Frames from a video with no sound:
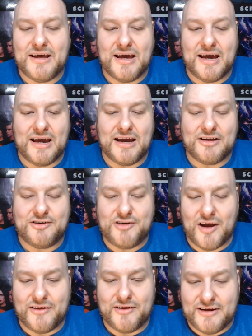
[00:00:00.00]
and
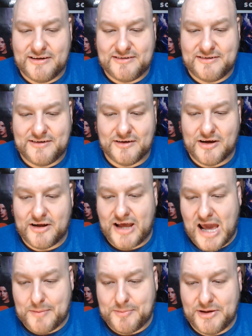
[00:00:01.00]
Sheldon is still
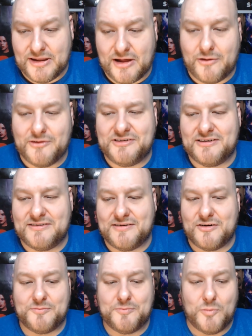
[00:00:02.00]
unhappy. Leonard says
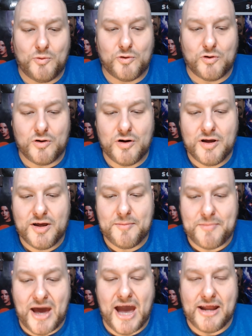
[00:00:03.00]
there's more
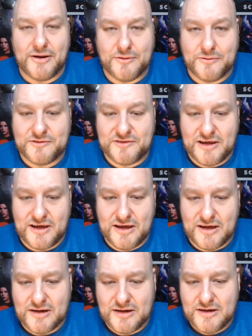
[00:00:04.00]
bad news.
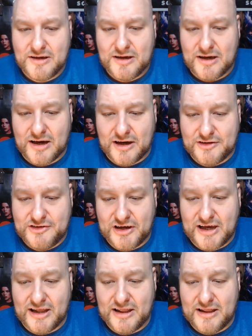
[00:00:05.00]
The uh,
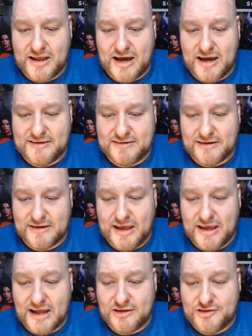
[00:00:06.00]
chicken that uh,
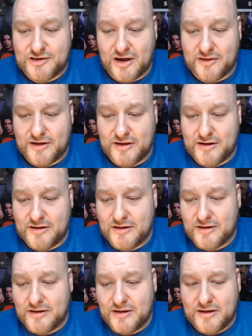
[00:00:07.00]
he gets Sheldon
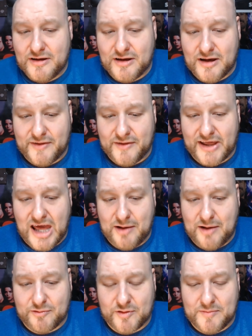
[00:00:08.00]
uh, that
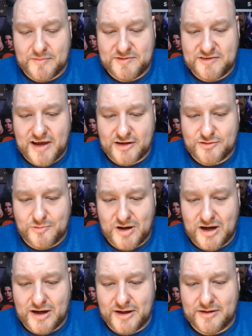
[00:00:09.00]
came from
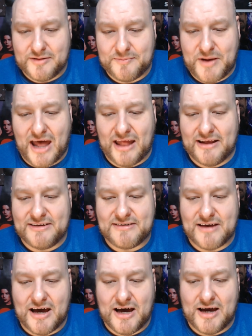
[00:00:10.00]
Szechuan Palace
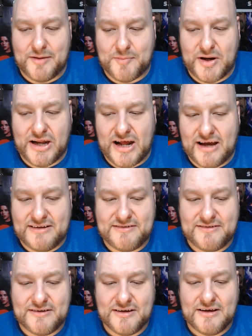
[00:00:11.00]
on Monday nights,